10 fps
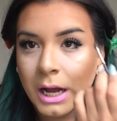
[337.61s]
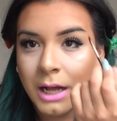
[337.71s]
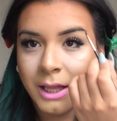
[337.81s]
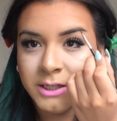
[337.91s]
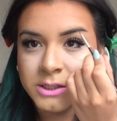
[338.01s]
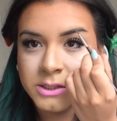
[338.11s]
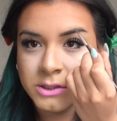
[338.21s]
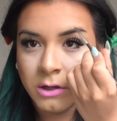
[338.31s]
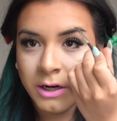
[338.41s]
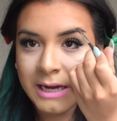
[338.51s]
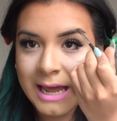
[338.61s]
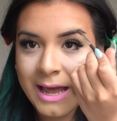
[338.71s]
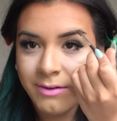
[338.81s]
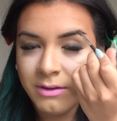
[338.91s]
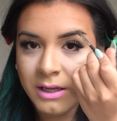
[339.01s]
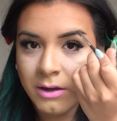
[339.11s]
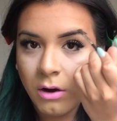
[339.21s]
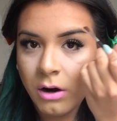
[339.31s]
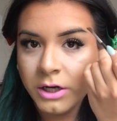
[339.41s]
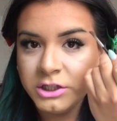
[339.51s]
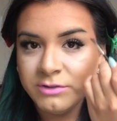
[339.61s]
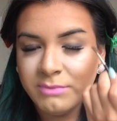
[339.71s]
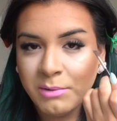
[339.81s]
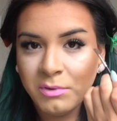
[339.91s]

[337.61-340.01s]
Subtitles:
I like to start at the arch of my